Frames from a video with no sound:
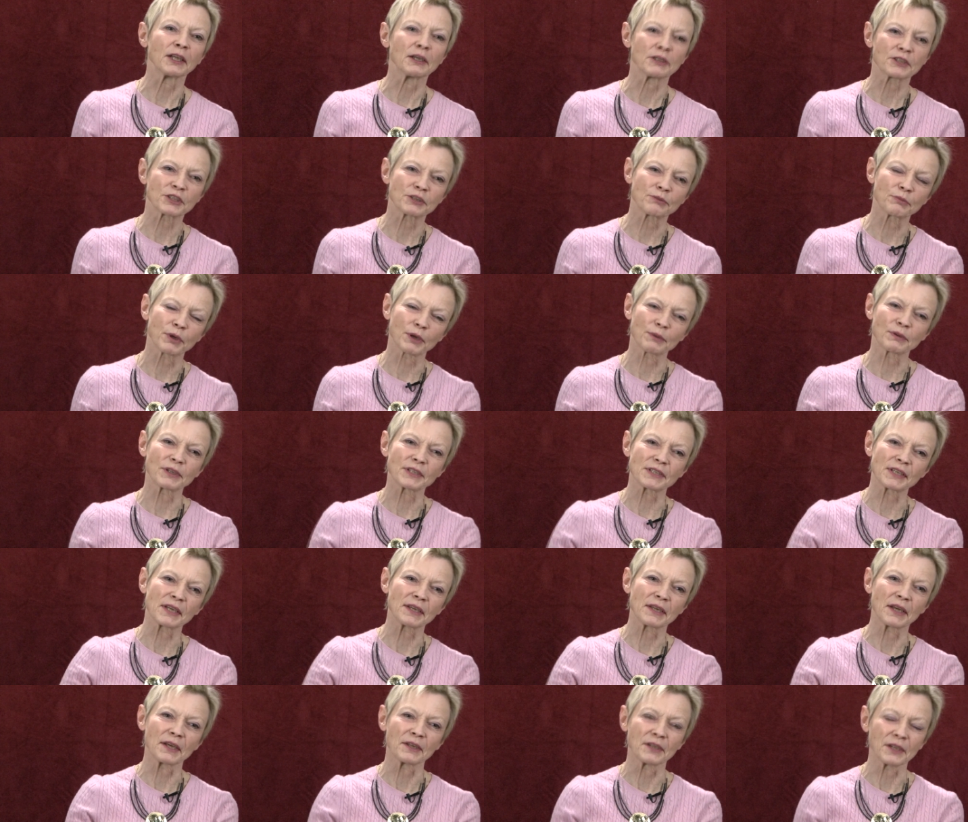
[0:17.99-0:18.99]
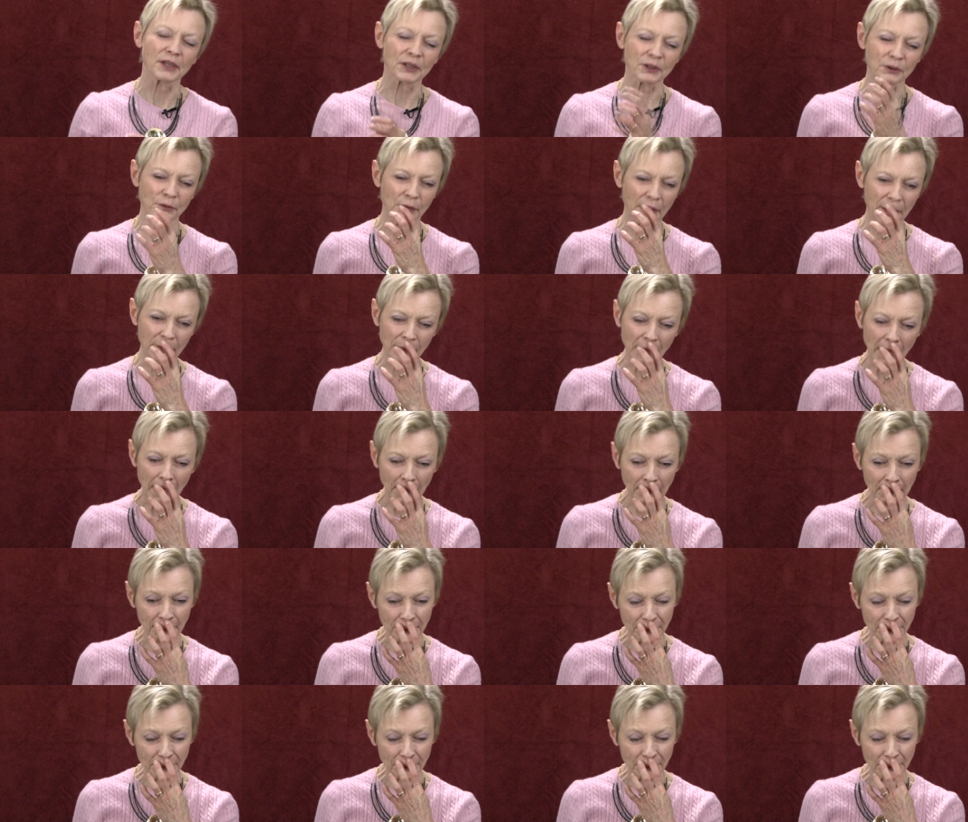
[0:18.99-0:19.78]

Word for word: I should probably say that the other way around.